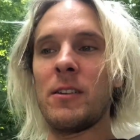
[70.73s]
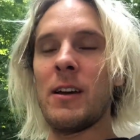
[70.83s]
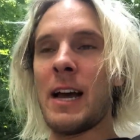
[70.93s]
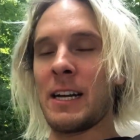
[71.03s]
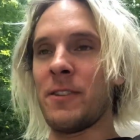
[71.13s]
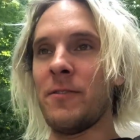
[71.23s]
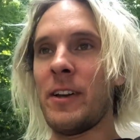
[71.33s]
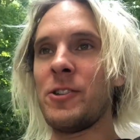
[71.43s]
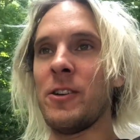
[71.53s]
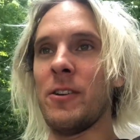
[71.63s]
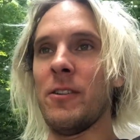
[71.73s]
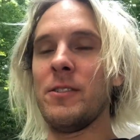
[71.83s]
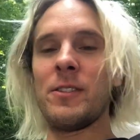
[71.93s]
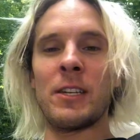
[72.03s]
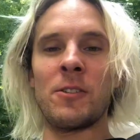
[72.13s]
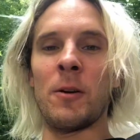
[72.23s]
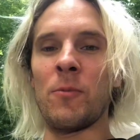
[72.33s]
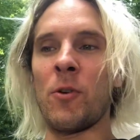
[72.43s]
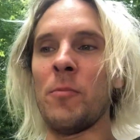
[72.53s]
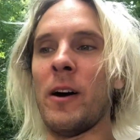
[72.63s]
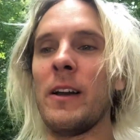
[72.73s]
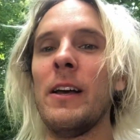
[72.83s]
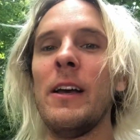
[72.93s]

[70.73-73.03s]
Activation six-armed robot,